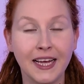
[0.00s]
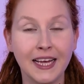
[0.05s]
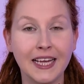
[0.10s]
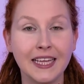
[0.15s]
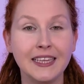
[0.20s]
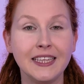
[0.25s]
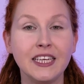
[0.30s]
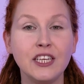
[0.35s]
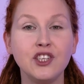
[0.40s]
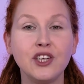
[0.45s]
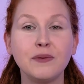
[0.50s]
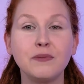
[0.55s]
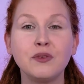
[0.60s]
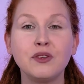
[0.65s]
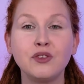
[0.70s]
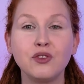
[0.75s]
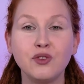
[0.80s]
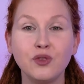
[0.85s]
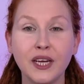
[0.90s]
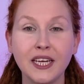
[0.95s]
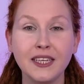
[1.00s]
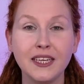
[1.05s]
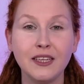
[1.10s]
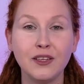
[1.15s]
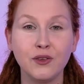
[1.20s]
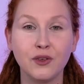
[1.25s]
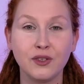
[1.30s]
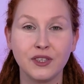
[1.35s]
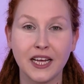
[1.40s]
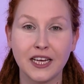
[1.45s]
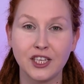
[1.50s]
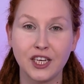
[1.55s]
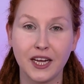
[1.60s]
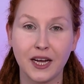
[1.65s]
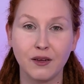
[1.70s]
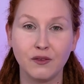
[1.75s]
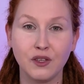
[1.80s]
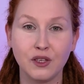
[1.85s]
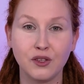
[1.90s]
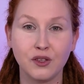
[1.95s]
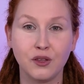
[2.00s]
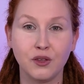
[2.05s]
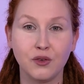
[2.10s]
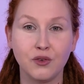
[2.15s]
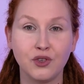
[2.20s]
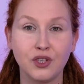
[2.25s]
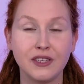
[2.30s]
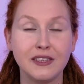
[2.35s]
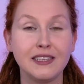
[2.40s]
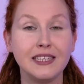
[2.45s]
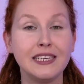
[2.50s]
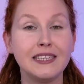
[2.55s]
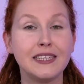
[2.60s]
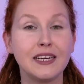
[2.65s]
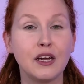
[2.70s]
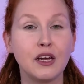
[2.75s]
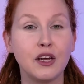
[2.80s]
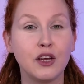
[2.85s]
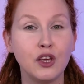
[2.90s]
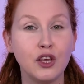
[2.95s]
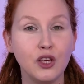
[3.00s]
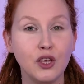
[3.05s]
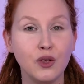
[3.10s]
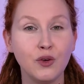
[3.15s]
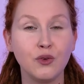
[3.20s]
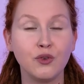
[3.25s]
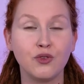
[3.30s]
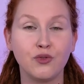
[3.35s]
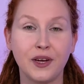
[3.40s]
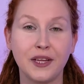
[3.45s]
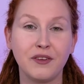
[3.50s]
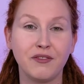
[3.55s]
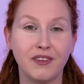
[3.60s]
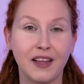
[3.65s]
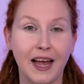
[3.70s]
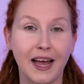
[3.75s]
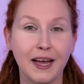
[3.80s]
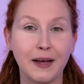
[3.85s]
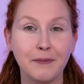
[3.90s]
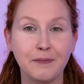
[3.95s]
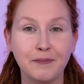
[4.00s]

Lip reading: and they jump straight into sketching out the solutions. It's a huge red flag.